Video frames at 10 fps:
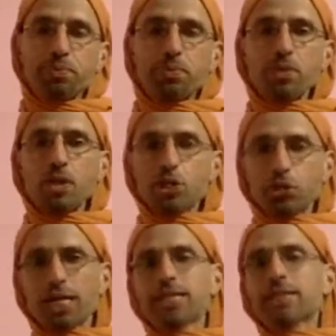So
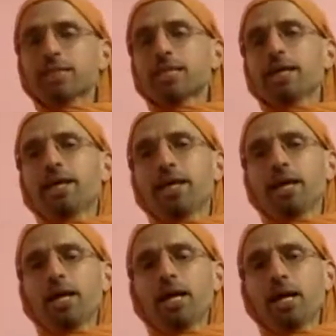that is a
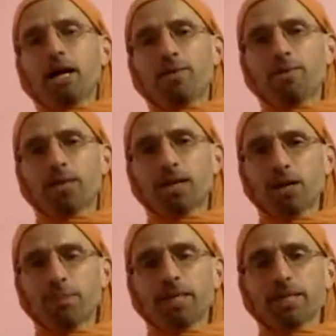little
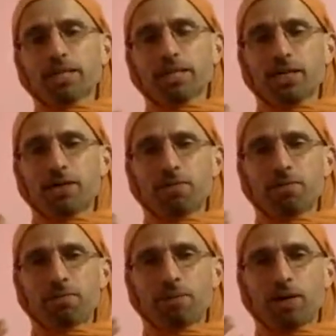bit uh,
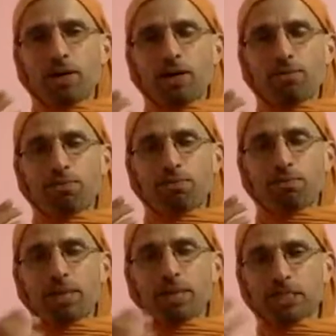
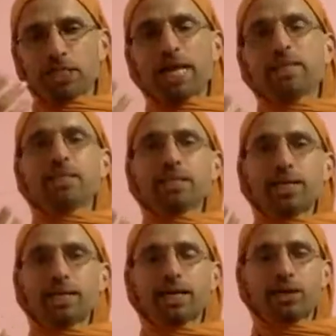understanding
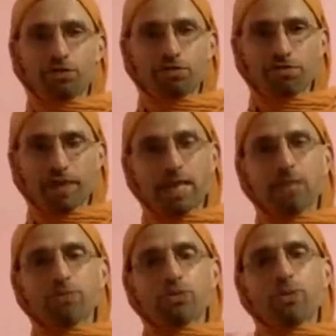that kind of
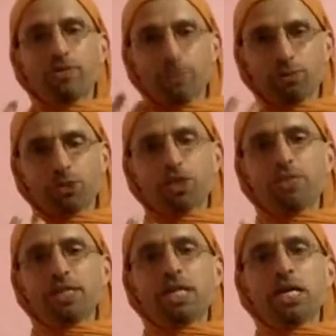helps when we observe
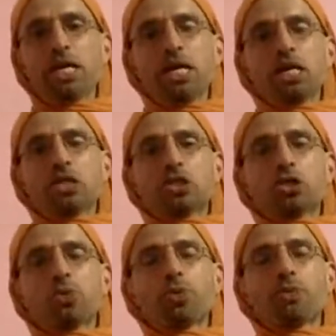it. So
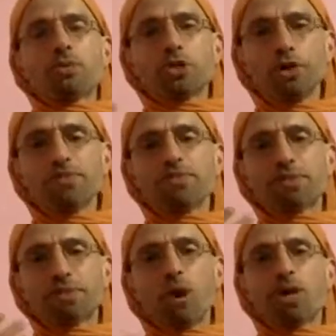we observe the
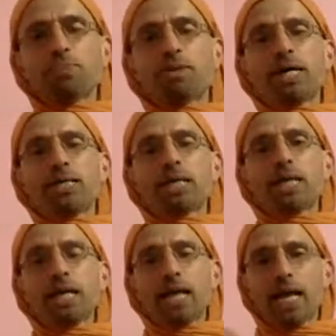body part,
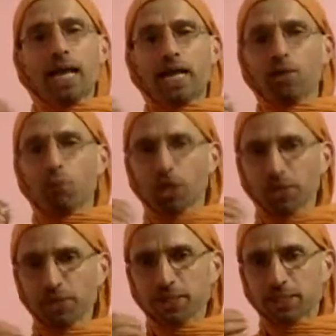and
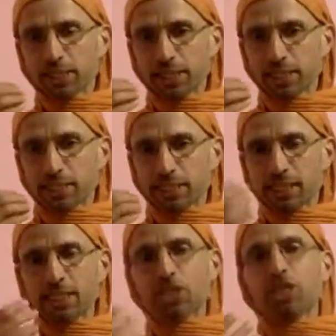whatever is the
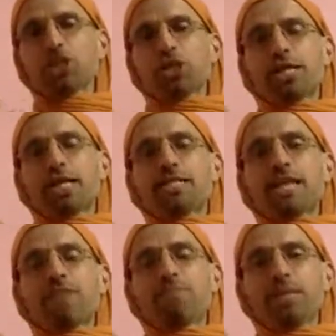sensation that's
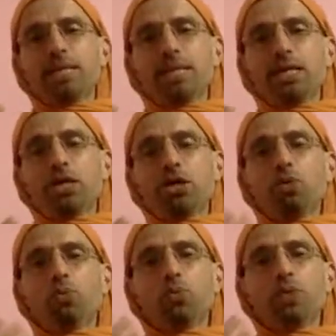happening,
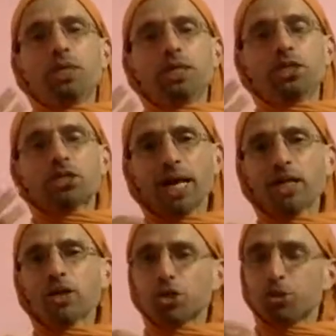we try not to